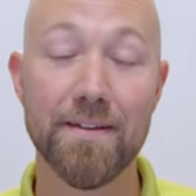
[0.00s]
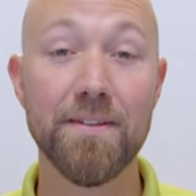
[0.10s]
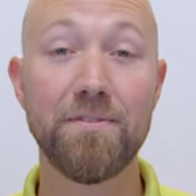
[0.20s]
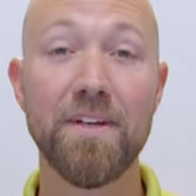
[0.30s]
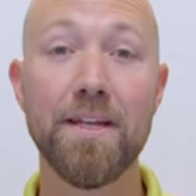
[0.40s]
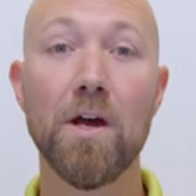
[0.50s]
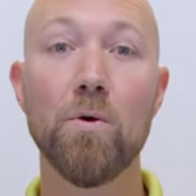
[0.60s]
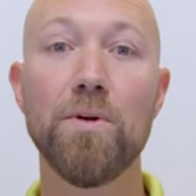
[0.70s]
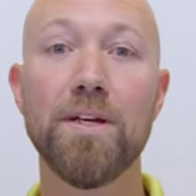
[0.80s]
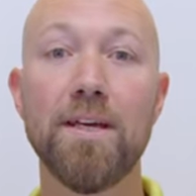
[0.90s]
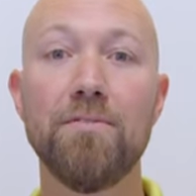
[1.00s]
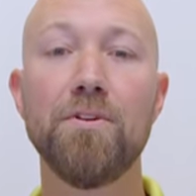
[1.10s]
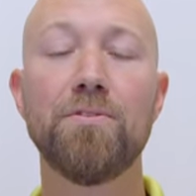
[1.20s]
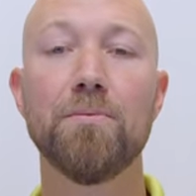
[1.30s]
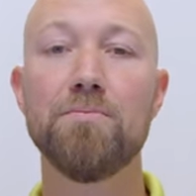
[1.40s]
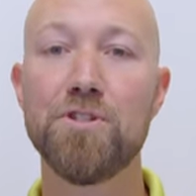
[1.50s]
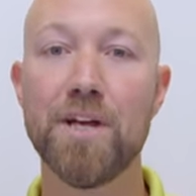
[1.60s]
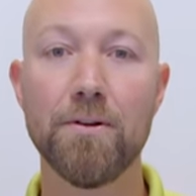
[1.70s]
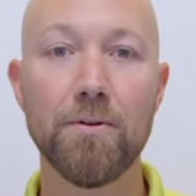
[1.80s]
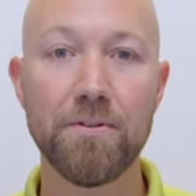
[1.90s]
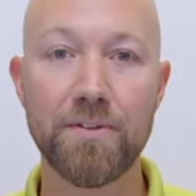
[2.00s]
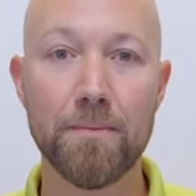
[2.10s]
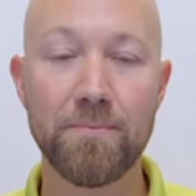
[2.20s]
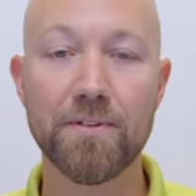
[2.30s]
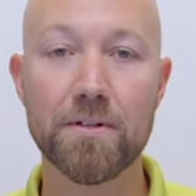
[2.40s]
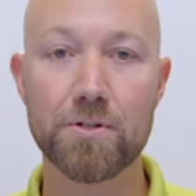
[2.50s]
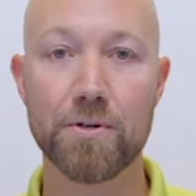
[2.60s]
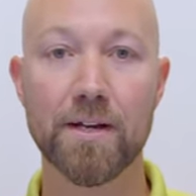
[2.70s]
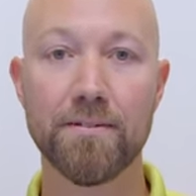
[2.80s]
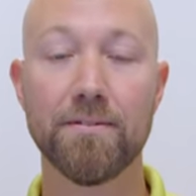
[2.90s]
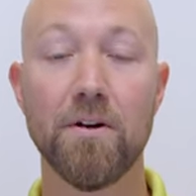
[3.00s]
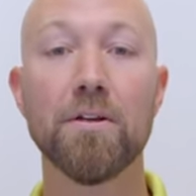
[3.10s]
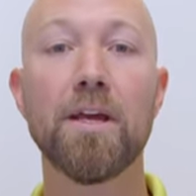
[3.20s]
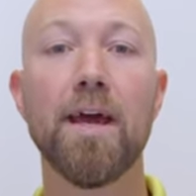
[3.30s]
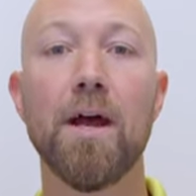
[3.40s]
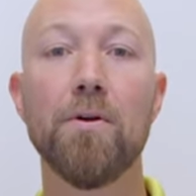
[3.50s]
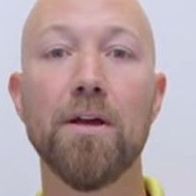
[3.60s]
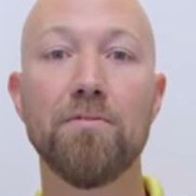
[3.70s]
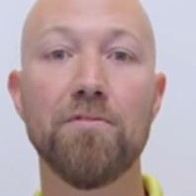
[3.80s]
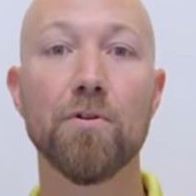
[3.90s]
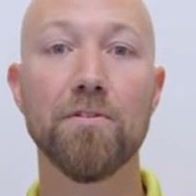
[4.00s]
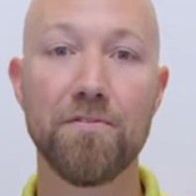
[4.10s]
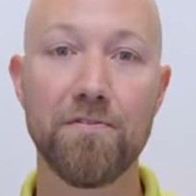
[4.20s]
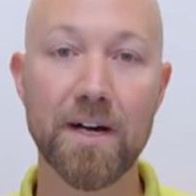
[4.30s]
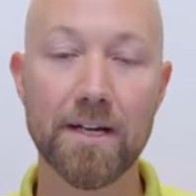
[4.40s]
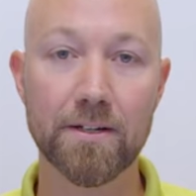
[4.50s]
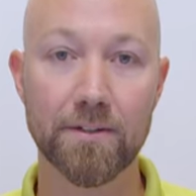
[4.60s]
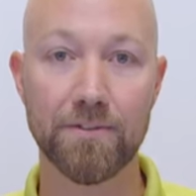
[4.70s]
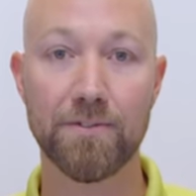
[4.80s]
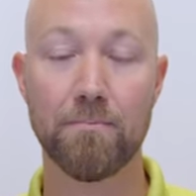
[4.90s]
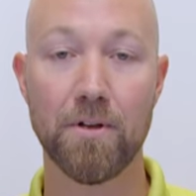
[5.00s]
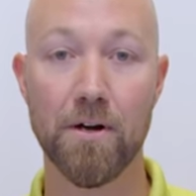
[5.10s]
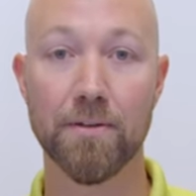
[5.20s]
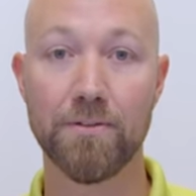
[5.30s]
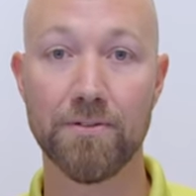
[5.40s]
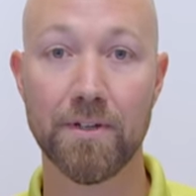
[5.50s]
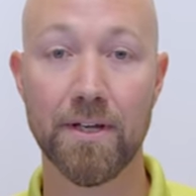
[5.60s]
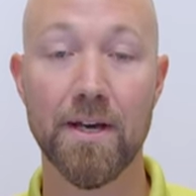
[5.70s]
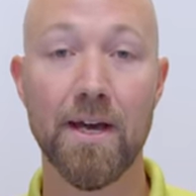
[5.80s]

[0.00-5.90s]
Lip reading: In this video we give you some general tips and tricks on caring for ficus plants.